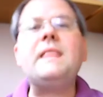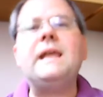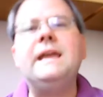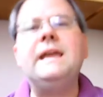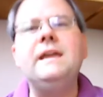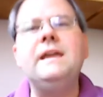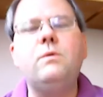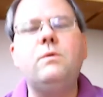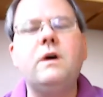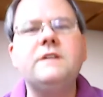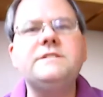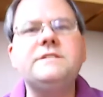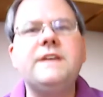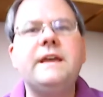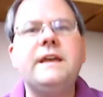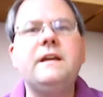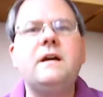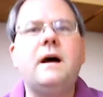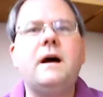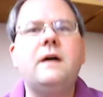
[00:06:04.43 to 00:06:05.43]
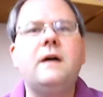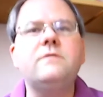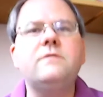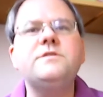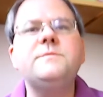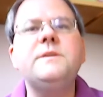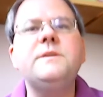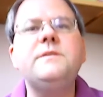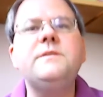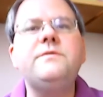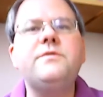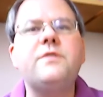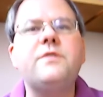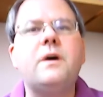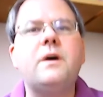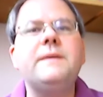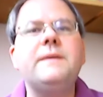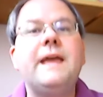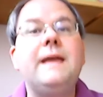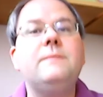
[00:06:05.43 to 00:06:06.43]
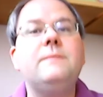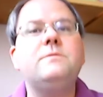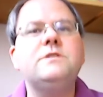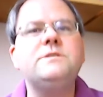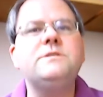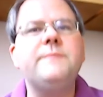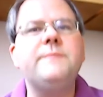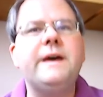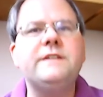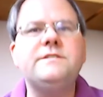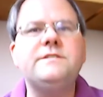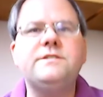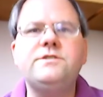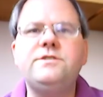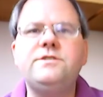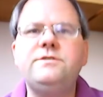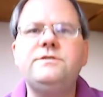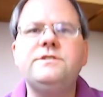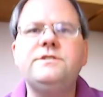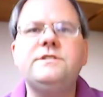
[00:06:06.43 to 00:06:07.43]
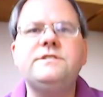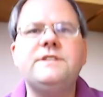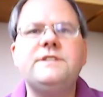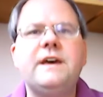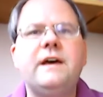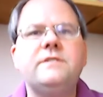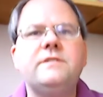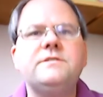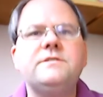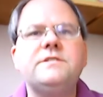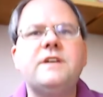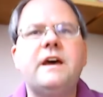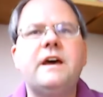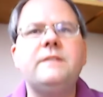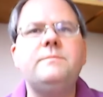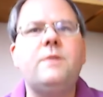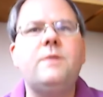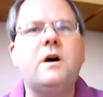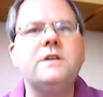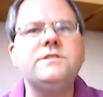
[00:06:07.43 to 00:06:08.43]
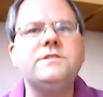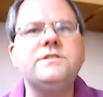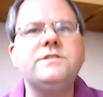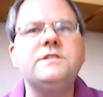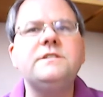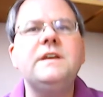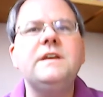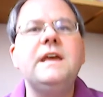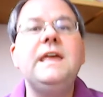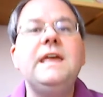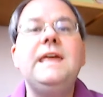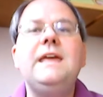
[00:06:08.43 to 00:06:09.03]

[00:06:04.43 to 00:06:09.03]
He was a congressman from Cambridge, Massachusetts, outside Boston.